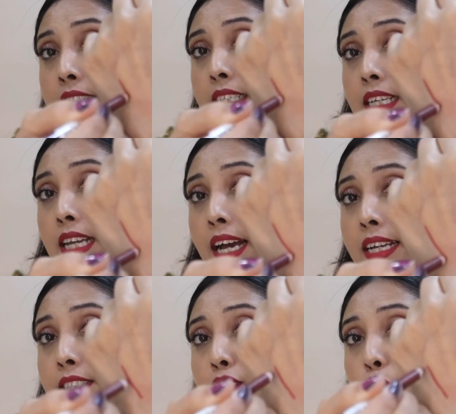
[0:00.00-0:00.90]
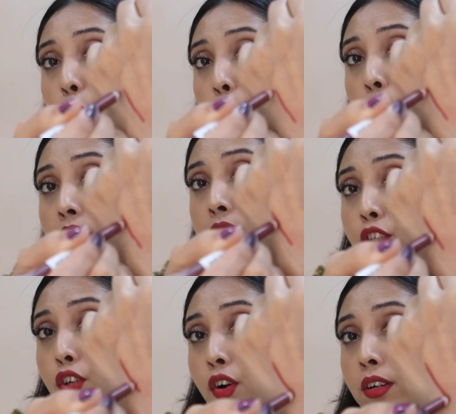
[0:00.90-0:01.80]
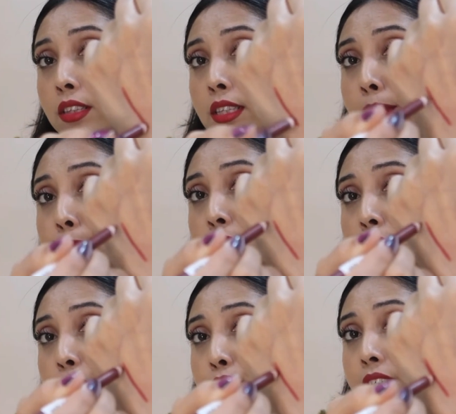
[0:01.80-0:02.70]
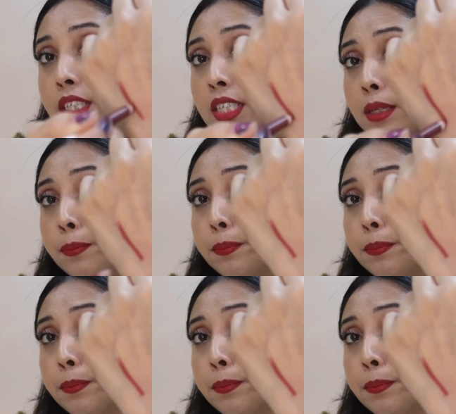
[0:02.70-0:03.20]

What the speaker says: it glides on your lips really